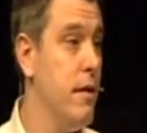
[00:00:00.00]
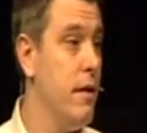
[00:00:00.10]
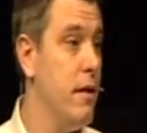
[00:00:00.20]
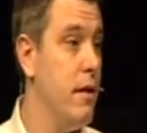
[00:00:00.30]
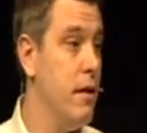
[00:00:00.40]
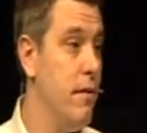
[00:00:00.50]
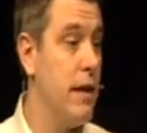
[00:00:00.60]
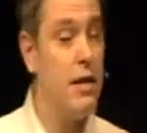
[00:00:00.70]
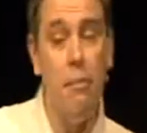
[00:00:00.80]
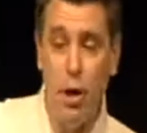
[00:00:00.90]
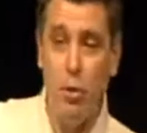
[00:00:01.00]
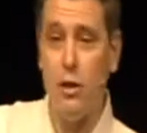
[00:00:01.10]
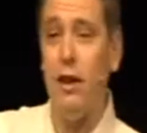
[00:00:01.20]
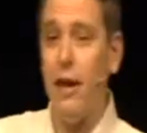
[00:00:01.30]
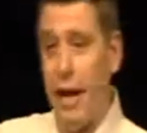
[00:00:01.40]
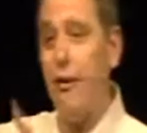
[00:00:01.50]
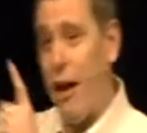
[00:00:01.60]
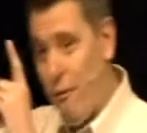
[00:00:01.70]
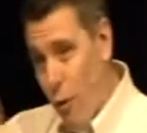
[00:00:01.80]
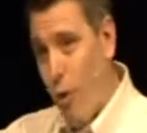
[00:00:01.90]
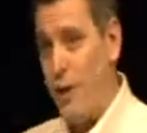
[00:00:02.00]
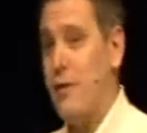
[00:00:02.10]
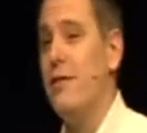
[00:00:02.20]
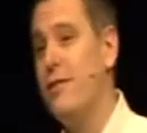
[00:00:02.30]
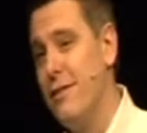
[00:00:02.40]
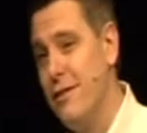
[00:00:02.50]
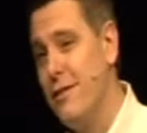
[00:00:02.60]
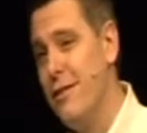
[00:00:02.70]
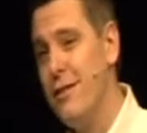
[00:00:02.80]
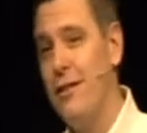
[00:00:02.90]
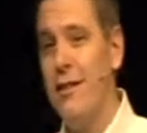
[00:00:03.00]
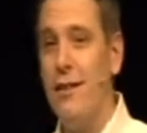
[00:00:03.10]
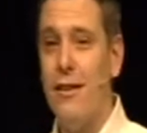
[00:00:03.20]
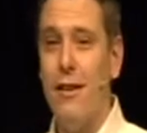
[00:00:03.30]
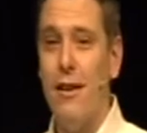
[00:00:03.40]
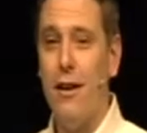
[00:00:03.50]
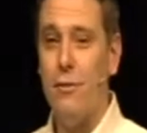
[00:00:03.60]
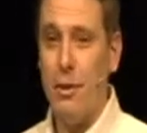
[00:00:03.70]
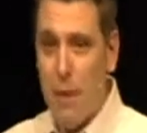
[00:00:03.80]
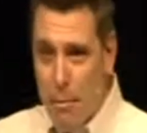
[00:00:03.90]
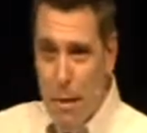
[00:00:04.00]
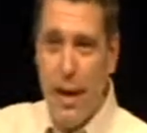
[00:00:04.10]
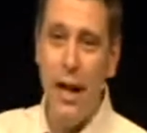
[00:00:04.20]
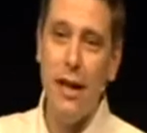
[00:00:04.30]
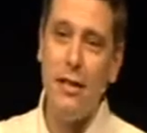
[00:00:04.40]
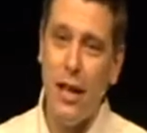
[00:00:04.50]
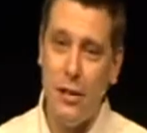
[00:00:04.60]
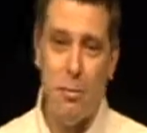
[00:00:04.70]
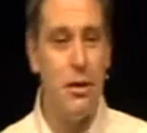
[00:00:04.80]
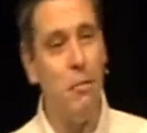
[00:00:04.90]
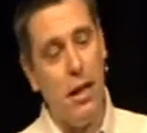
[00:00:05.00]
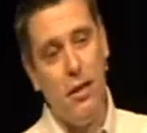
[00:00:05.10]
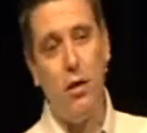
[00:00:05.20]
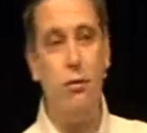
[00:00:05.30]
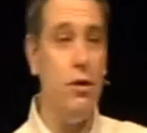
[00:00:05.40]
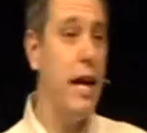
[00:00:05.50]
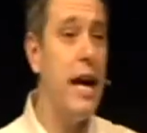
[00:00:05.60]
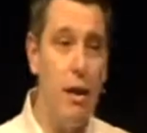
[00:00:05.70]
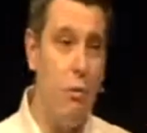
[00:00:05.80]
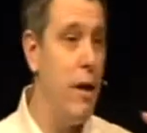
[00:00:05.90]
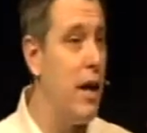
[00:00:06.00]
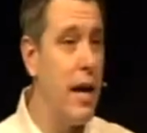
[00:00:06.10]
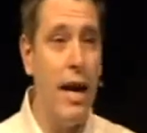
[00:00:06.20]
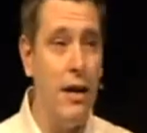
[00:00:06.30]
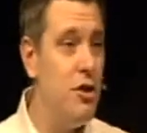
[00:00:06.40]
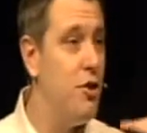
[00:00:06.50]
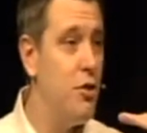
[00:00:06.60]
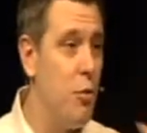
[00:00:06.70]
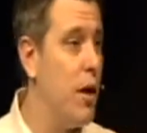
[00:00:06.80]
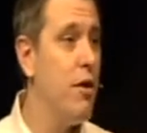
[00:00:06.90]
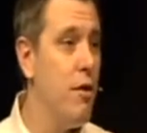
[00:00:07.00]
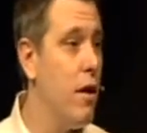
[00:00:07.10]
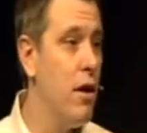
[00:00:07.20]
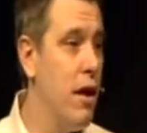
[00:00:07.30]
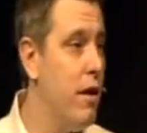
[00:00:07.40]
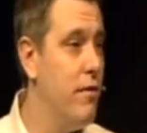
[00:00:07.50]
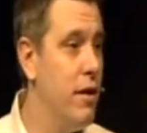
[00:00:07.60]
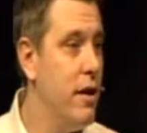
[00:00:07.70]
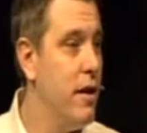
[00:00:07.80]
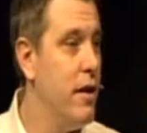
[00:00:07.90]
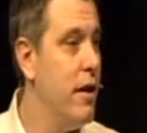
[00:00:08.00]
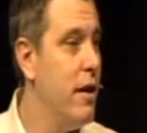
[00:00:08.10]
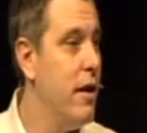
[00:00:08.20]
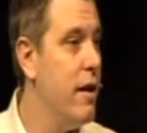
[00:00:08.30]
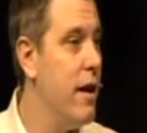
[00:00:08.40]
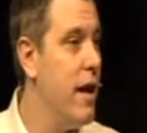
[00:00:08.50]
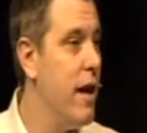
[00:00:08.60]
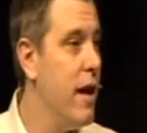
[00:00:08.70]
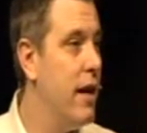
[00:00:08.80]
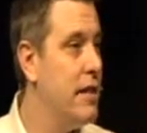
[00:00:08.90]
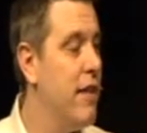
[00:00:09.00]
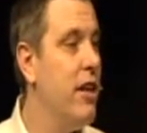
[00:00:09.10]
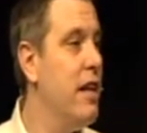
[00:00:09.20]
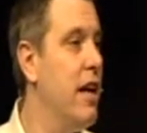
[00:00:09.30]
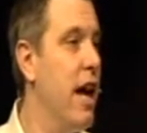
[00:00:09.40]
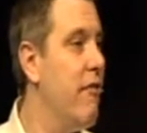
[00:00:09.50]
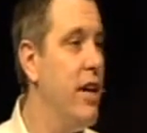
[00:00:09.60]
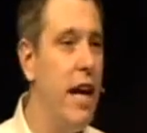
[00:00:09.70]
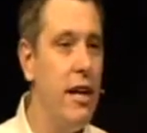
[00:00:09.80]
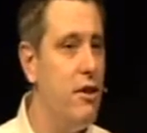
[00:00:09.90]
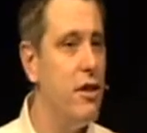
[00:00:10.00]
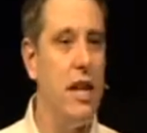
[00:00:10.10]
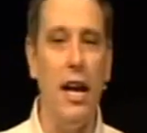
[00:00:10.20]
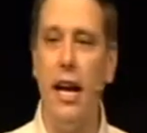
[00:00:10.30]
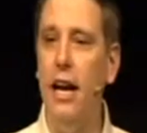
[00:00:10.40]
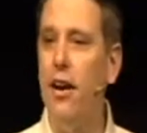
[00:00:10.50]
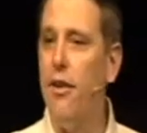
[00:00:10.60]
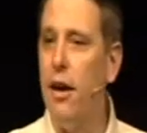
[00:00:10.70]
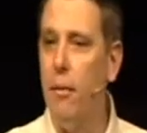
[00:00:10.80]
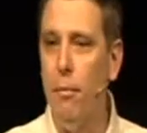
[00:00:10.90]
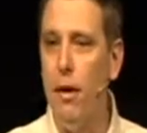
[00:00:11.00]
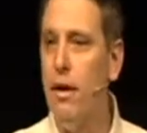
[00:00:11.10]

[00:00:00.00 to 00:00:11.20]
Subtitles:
In fact, some of you still hear that voice of somebody that made that assessment, somebody that told you, they kind of relegated you to where you are in life. And it's everything, every day you just kind of hear them